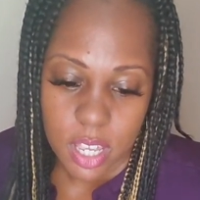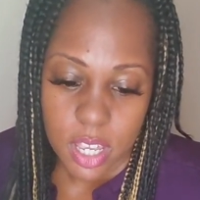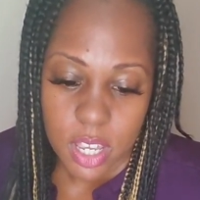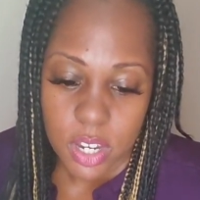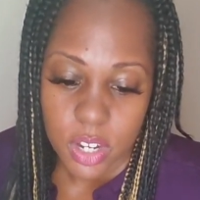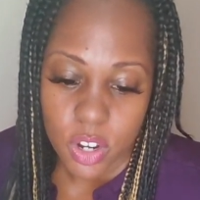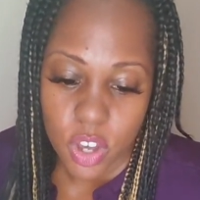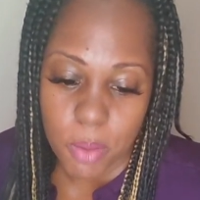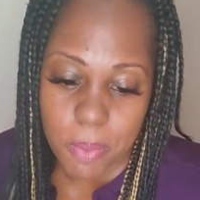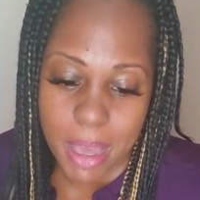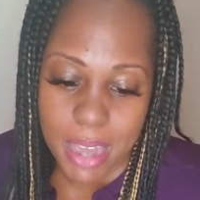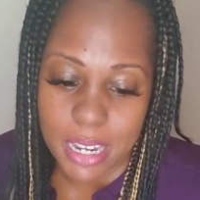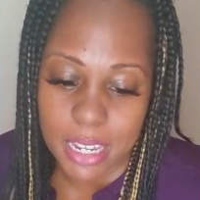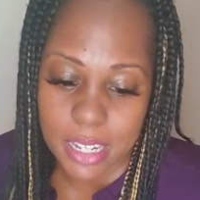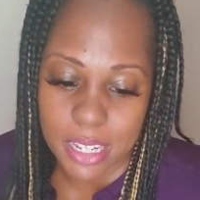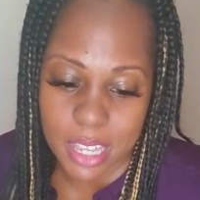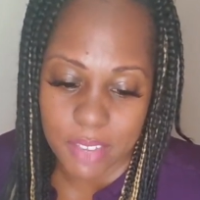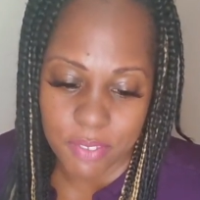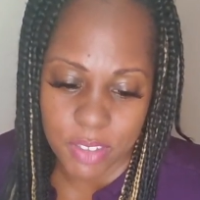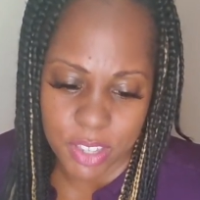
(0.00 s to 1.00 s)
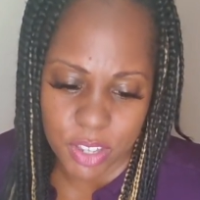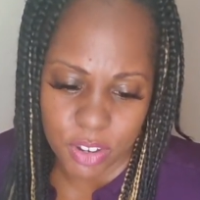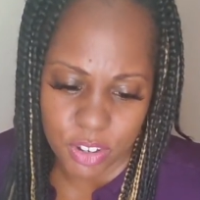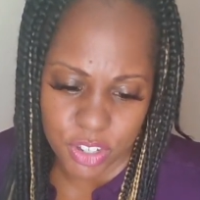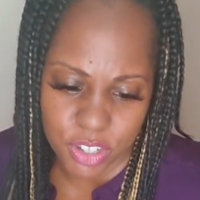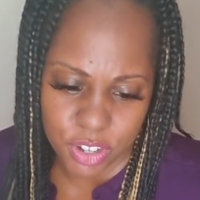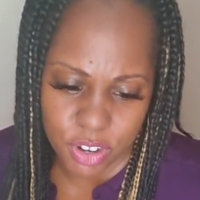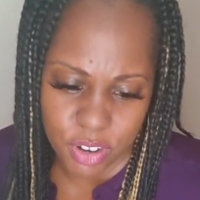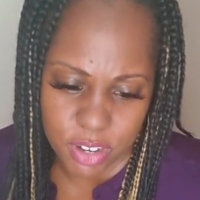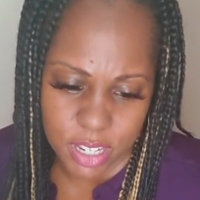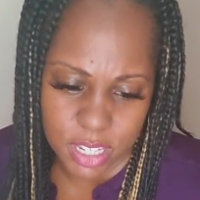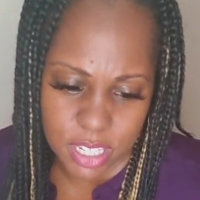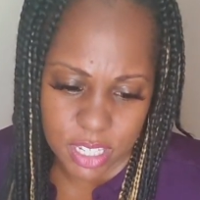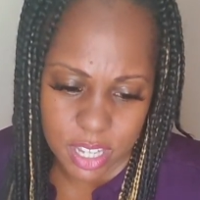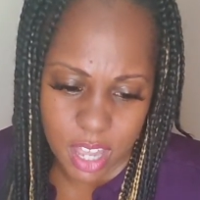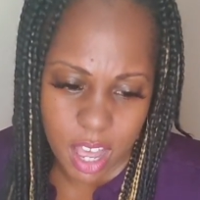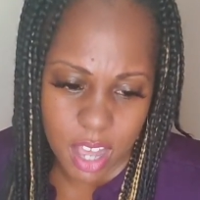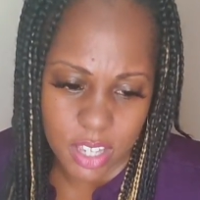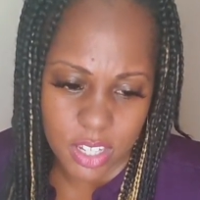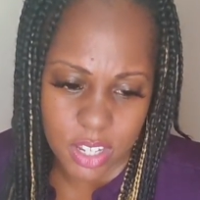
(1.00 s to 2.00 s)
Nobody leaving their dirty
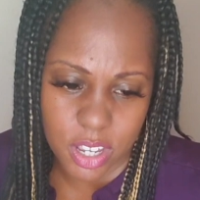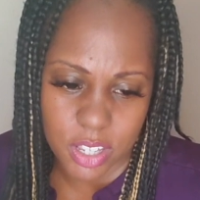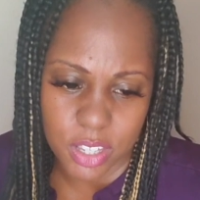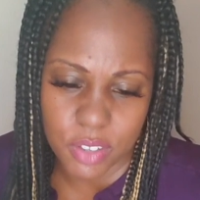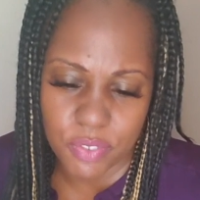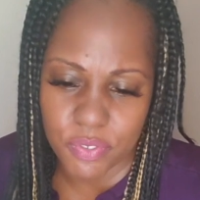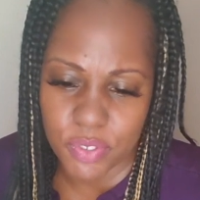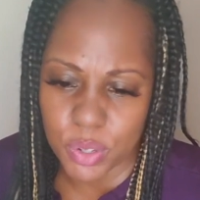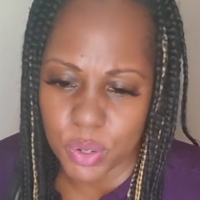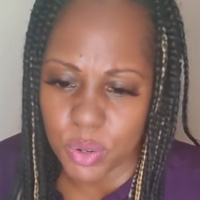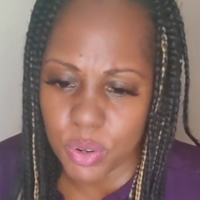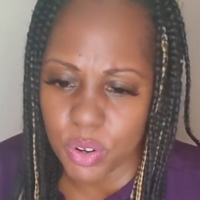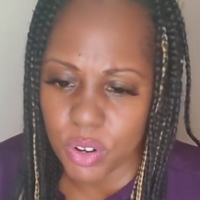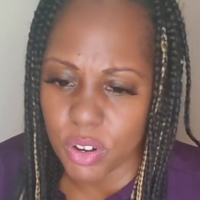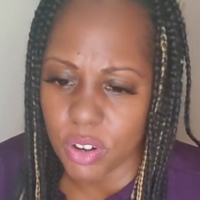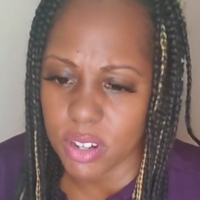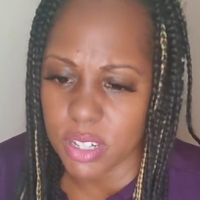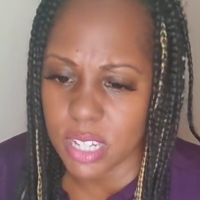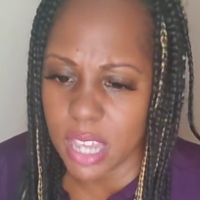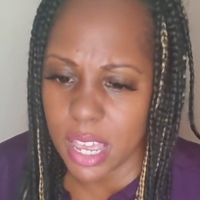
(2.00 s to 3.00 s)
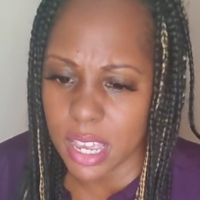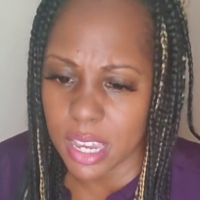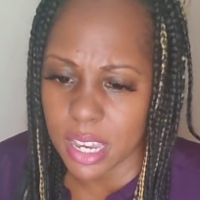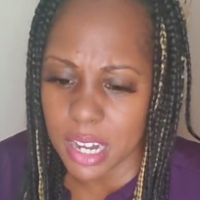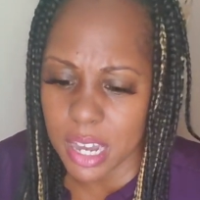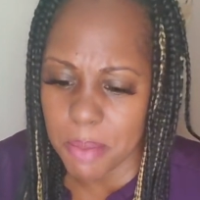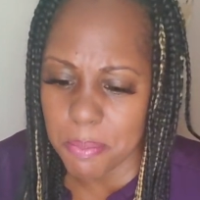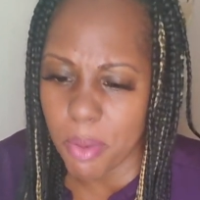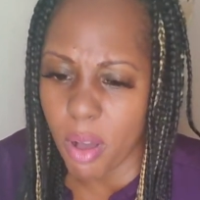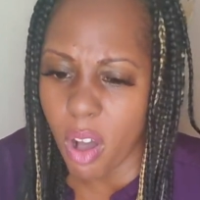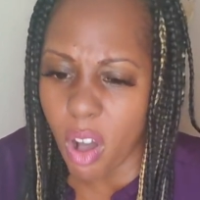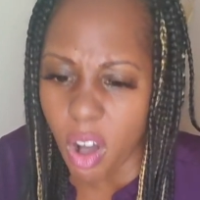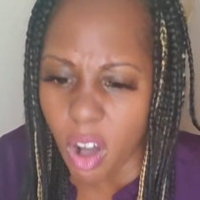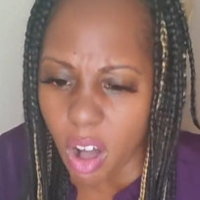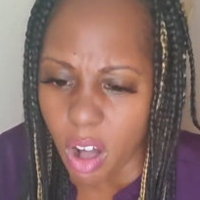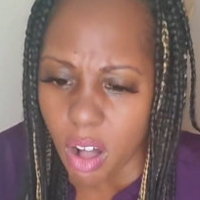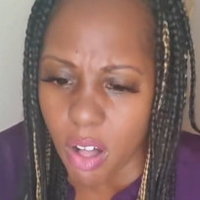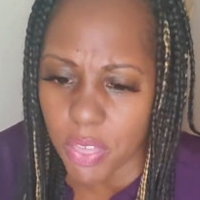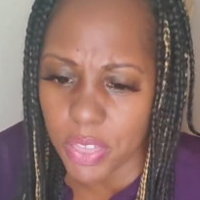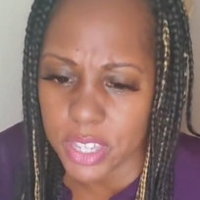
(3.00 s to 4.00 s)
socks on the floor or taking up
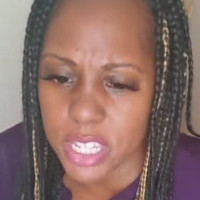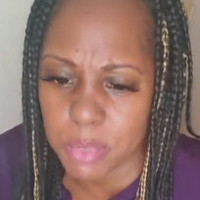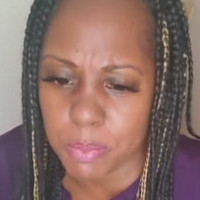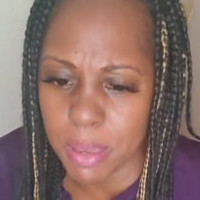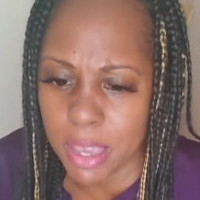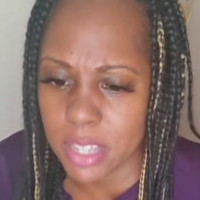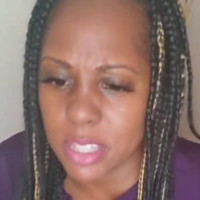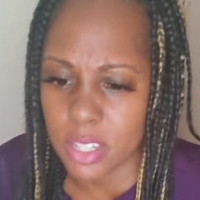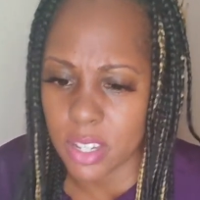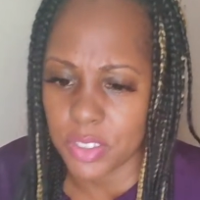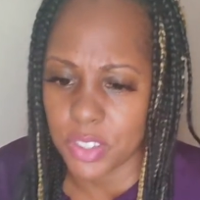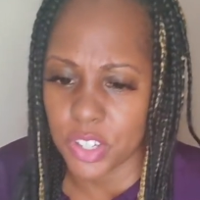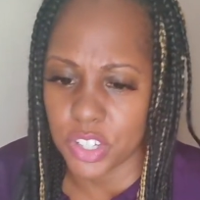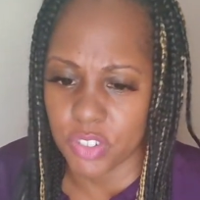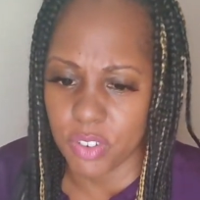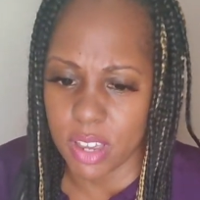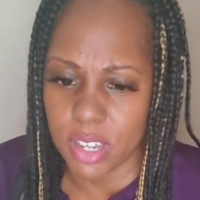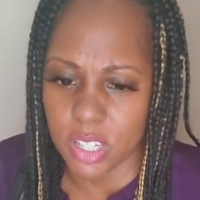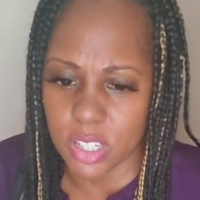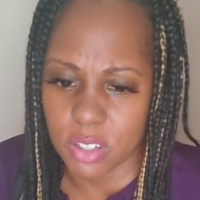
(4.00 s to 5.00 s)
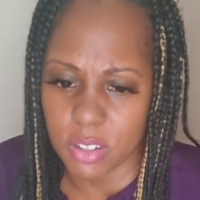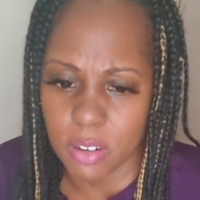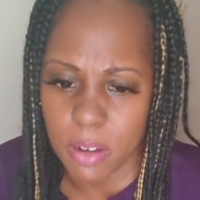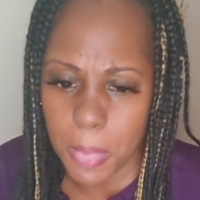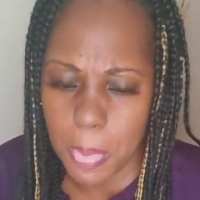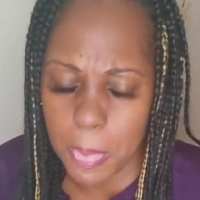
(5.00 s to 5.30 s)
all the space on the dresser.